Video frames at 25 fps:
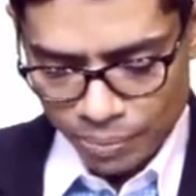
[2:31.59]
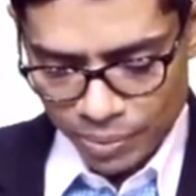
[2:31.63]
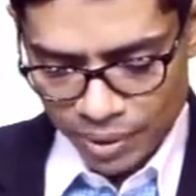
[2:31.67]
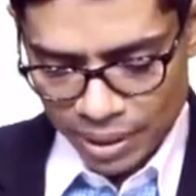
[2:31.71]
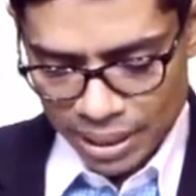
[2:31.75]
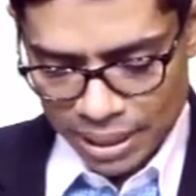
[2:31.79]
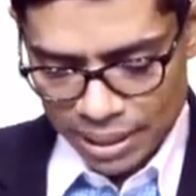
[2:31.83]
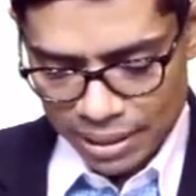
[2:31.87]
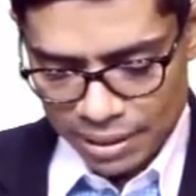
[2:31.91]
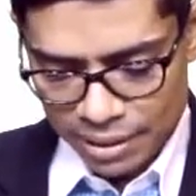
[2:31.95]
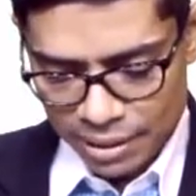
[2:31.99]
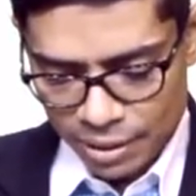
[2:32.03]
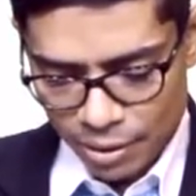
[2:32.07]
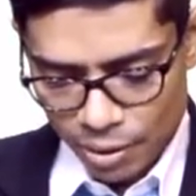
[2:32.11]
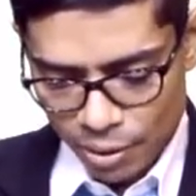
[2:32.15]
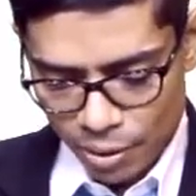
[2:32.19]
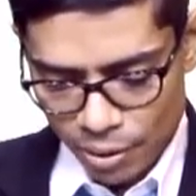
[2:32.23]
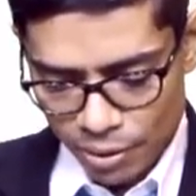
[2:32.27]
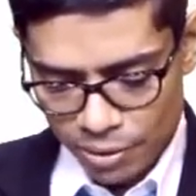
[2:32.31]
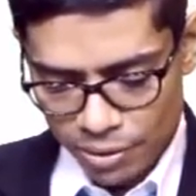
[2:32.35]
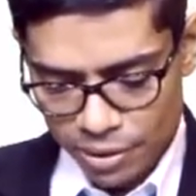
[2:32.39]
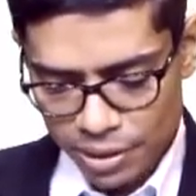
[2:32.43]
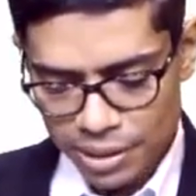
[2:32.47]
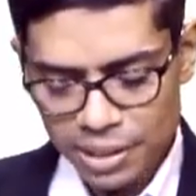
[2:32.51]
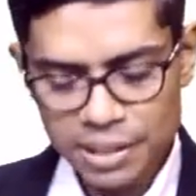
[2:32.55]
that is the
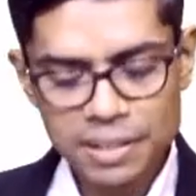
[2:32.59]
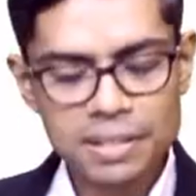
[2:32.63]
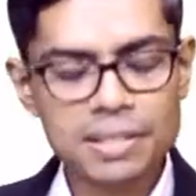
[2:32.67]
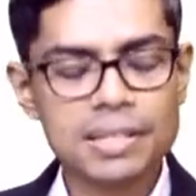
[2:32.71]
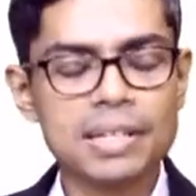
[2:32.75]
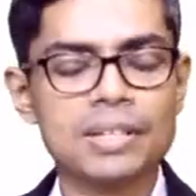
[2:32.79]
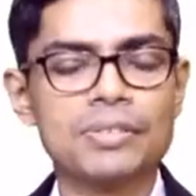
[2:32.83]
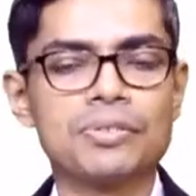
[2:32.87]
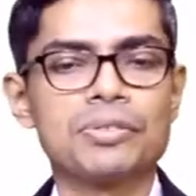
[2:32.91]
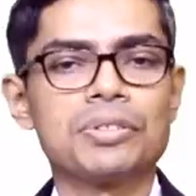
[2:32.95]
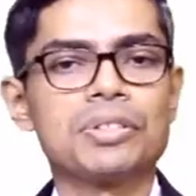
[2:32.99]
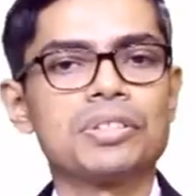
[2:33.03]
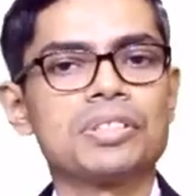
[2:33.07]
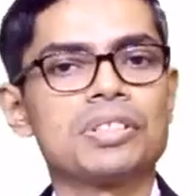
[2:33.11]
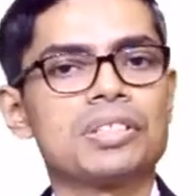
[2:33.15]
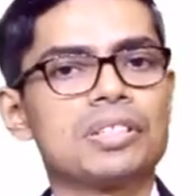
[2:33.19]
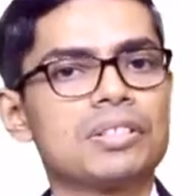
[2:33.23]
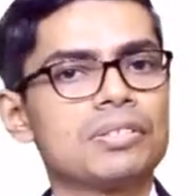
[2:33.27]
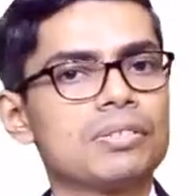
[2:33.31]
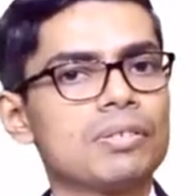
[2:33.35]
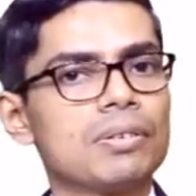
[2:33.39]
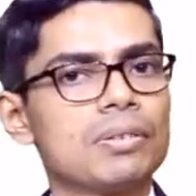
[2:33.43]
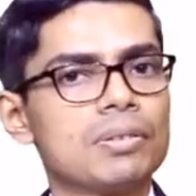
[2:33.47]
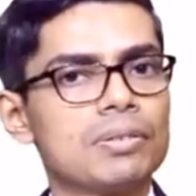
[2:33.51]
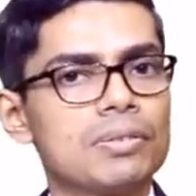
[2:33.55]
oxygen saturation
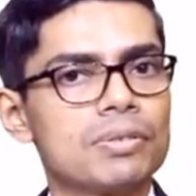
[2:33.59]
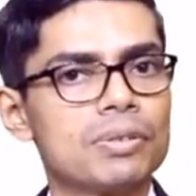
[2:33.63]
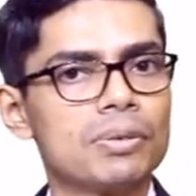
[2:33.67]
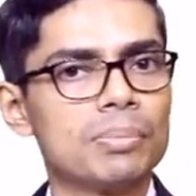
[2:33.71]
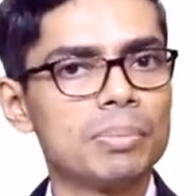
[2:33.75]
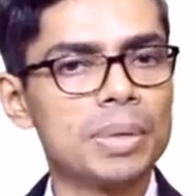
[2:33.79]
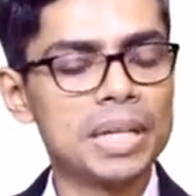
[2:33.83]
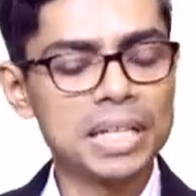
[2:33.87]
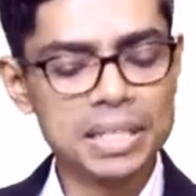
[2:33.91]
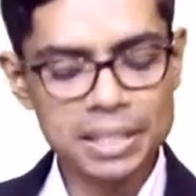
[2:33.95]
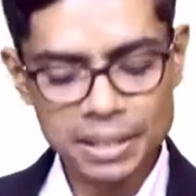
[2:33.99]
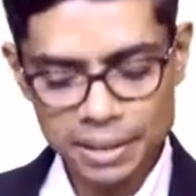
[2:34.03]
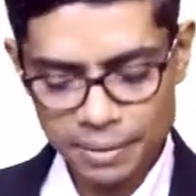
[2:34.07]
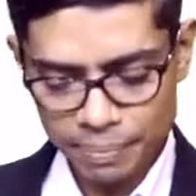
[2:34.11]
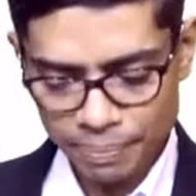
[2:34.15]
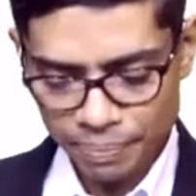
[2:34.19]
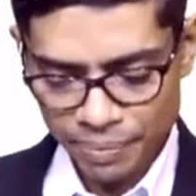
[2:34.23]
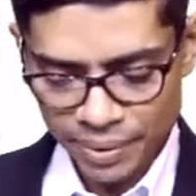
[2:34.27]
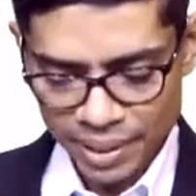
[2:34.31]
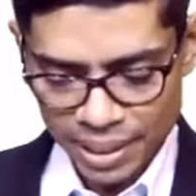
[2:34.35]
is also measured.